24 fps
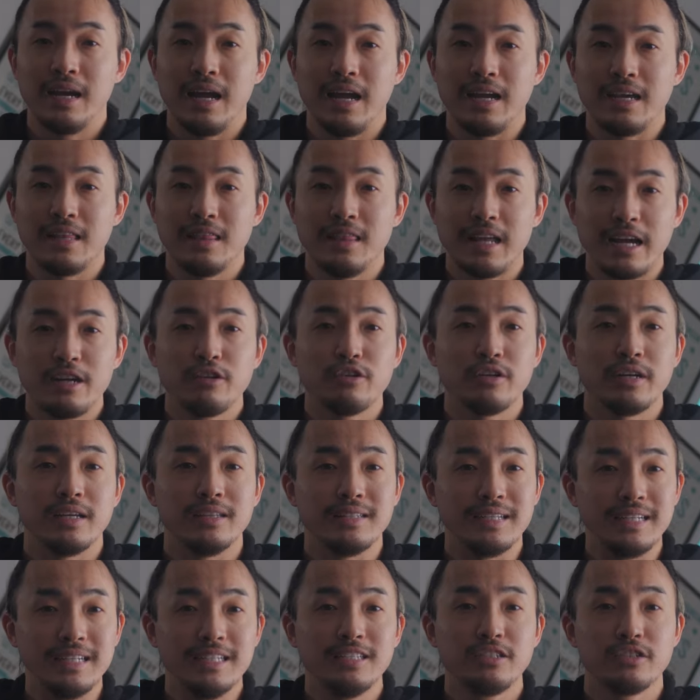A lighter
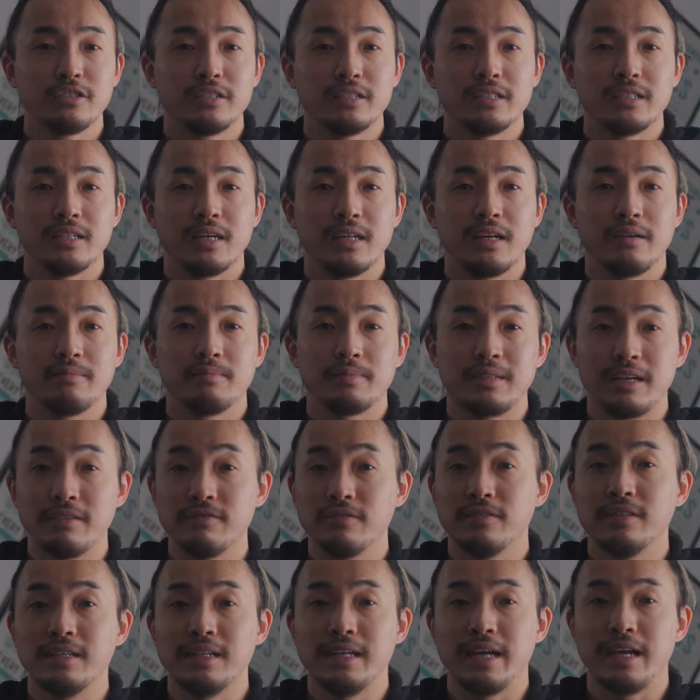and easier setup
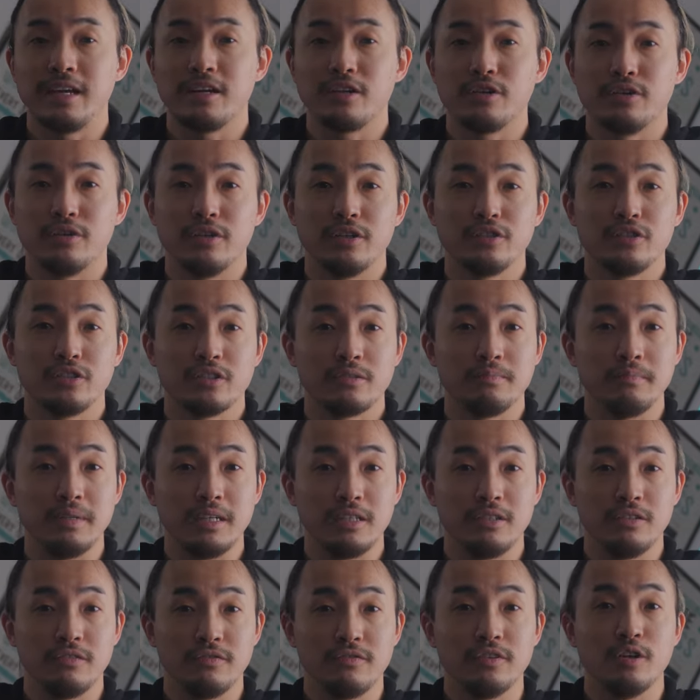definitely encourages
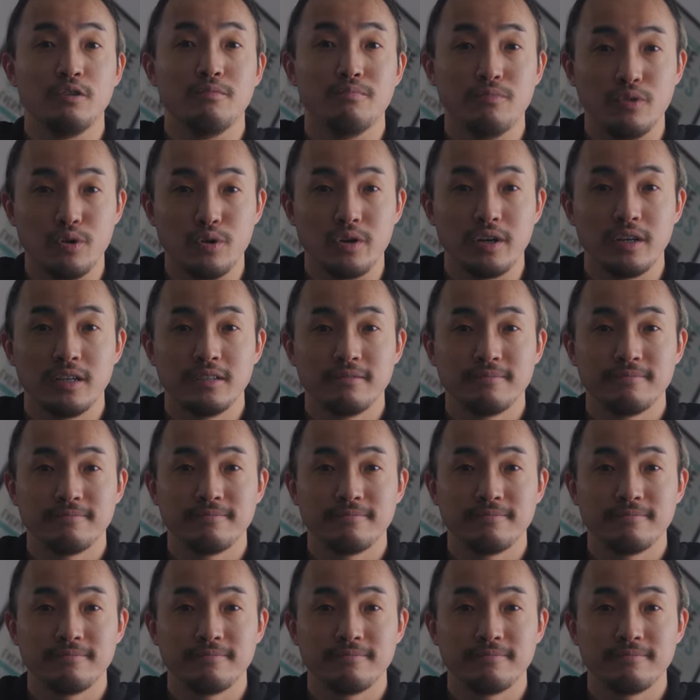me to film more.